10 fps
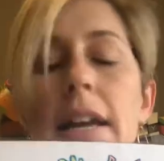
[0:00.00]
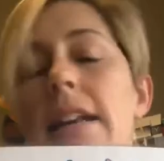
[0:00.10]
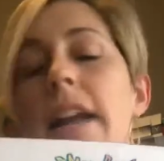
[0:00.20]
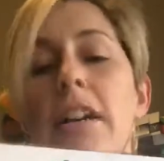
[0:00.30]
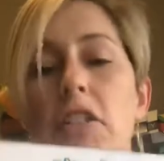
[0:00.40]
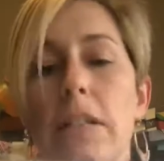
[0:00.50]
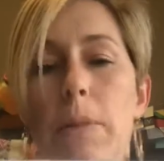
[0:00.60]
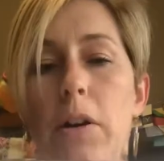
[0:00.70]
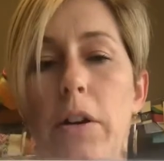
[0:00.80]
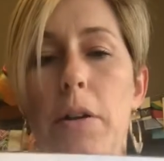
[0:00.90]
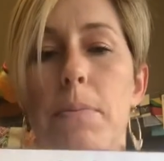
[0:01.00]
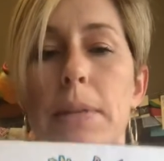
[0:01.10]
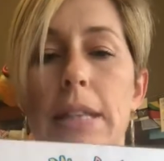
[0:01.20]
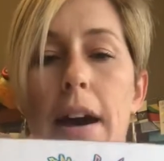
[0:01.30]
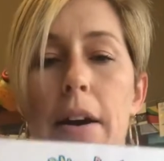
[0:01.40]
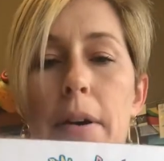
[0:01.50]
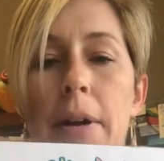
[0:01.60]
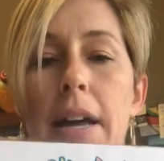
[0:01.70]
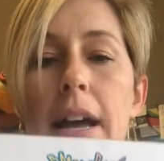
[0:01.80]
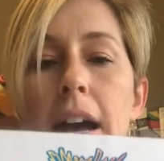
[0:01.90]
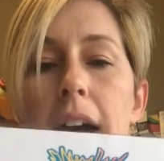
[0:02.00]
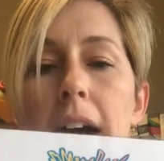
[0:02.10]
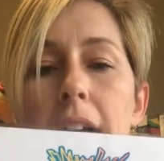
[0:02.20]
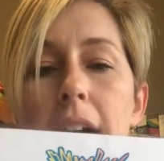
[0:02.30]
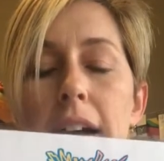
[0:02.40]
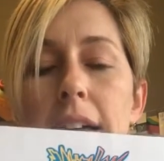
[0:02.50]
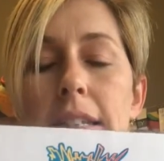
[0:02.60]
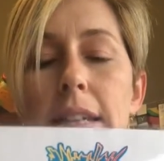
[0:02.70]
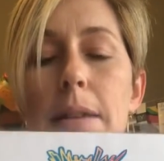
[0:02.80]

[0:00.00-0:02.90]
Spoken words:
not just small group. So it's